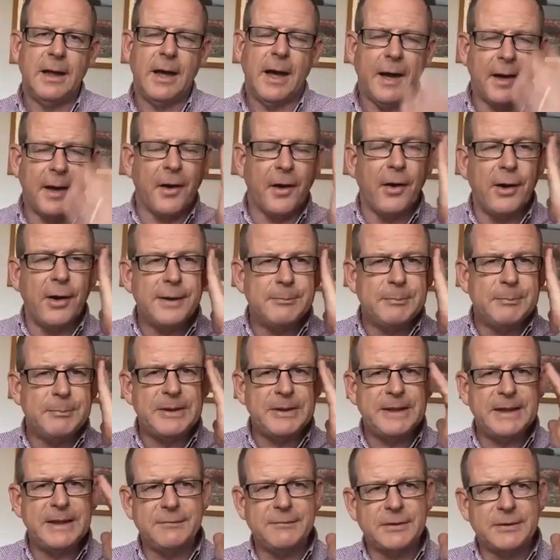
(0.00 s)
And I
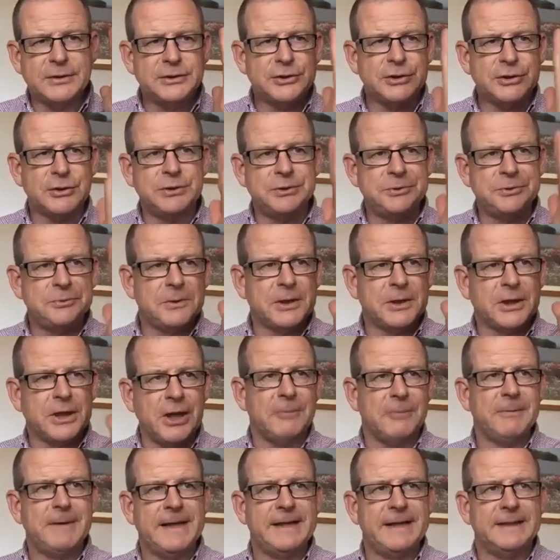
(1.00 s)
believe that Joshua,
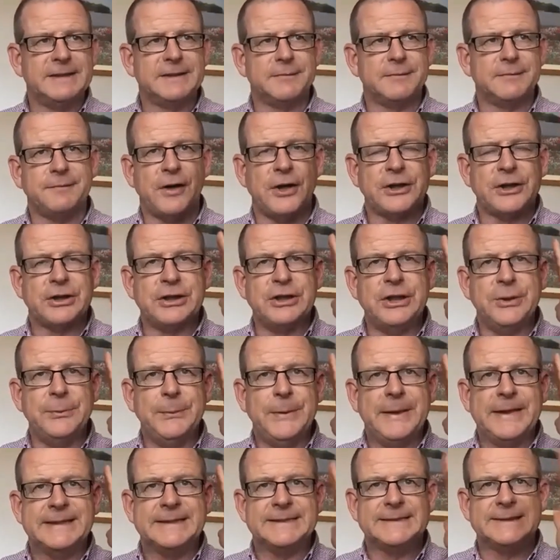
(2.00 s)
going into fight,
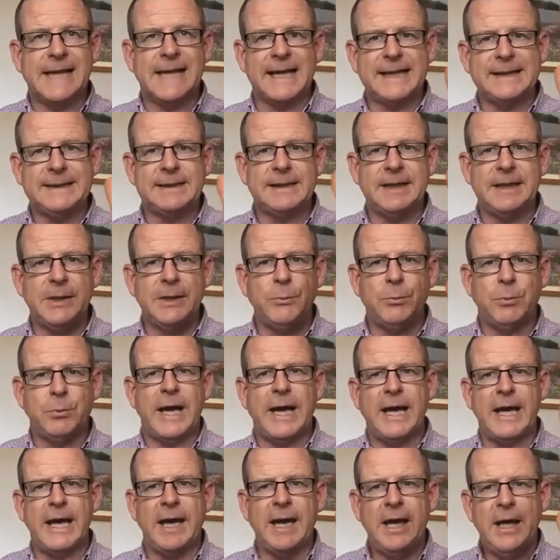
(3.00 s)
knew exactly
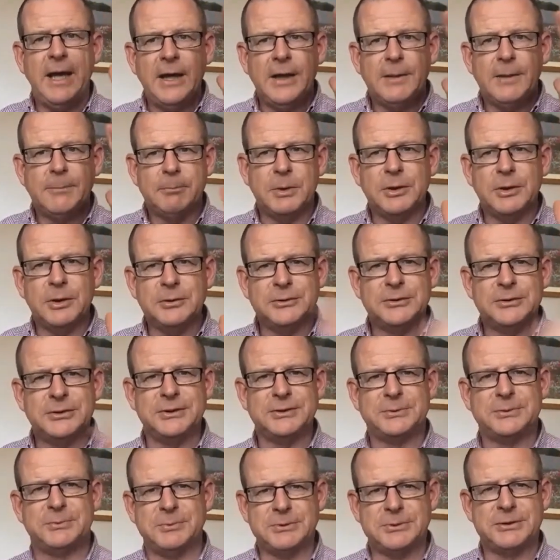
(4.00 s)
where
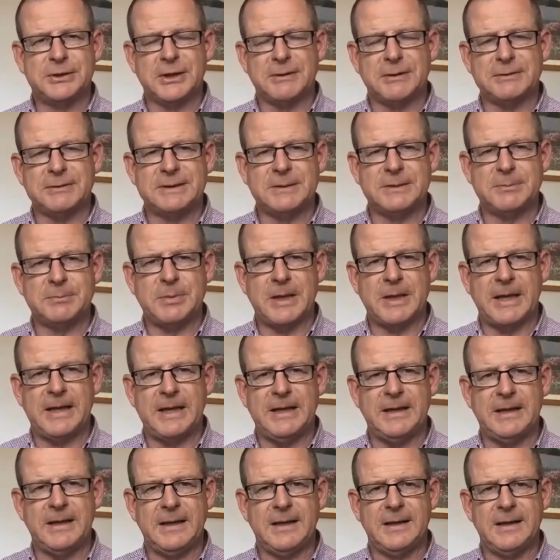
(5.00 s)
Moses was going to be.